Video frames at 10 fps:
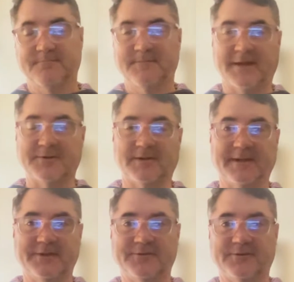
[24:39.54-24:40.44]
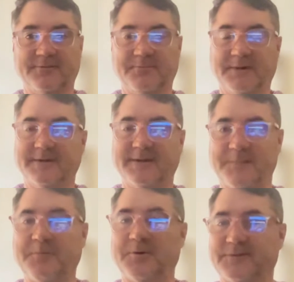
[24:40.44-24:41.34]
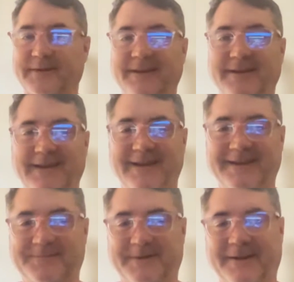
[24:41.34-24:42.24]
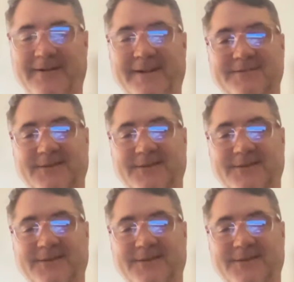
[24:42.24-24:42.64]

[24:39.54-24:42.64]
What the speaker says: occasionally injured, but mostly it's been great.